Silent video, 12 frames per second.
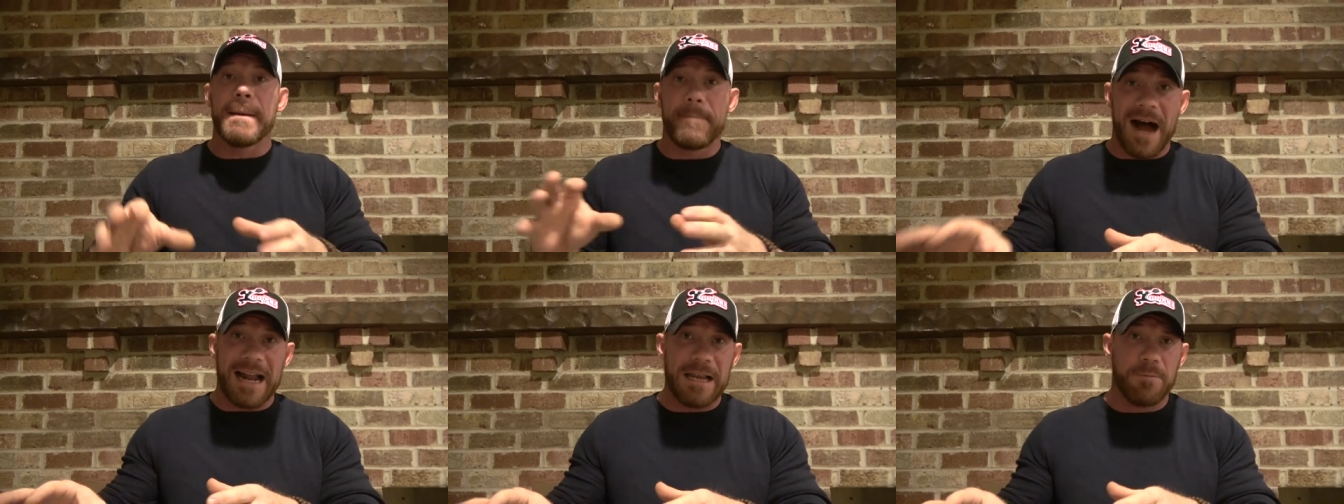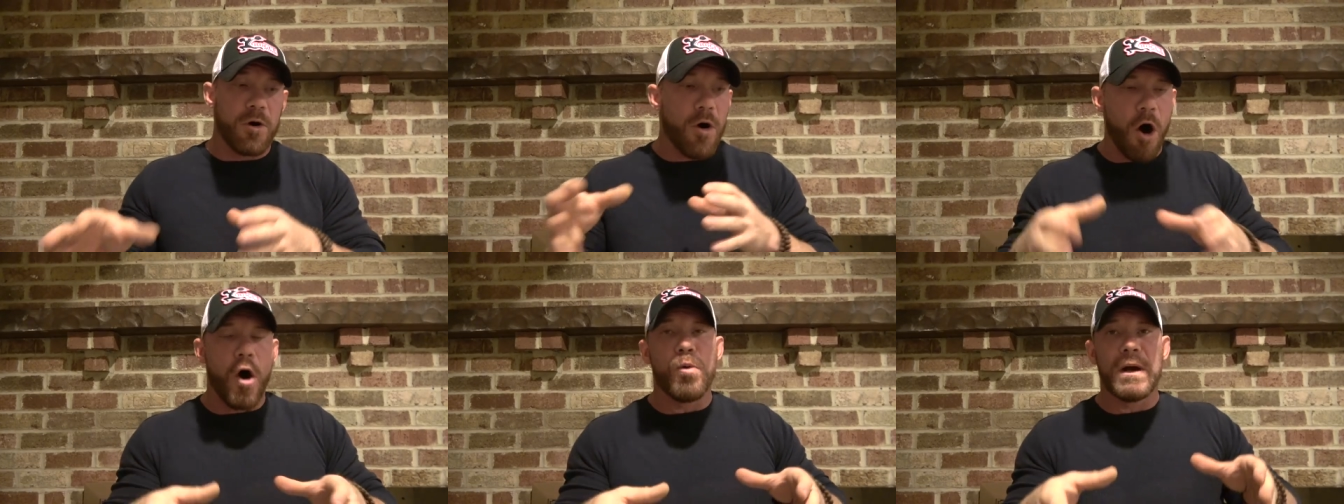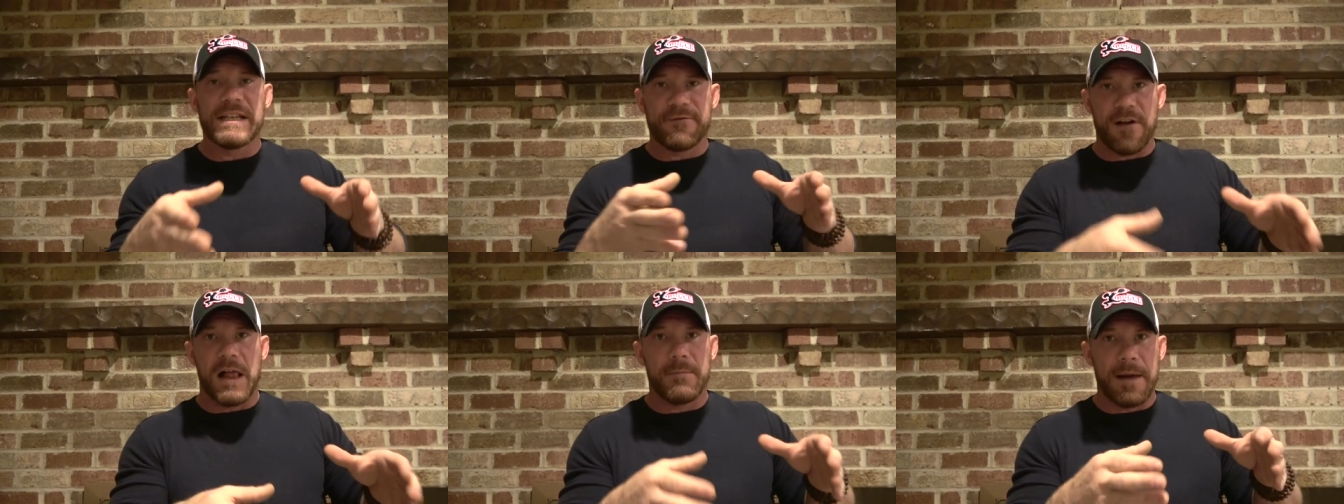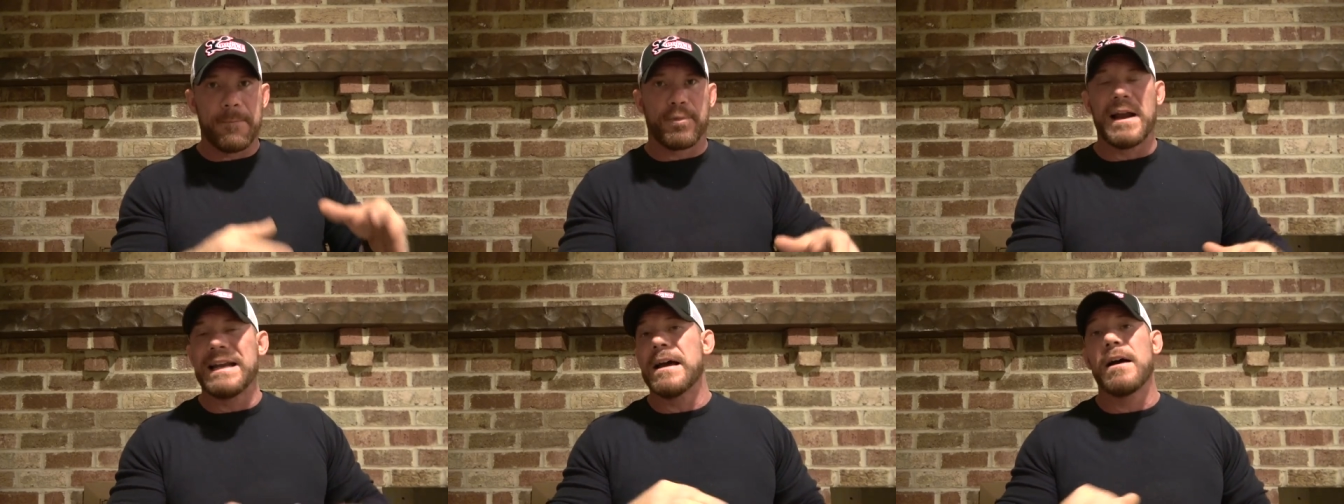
my body will always follow my brain.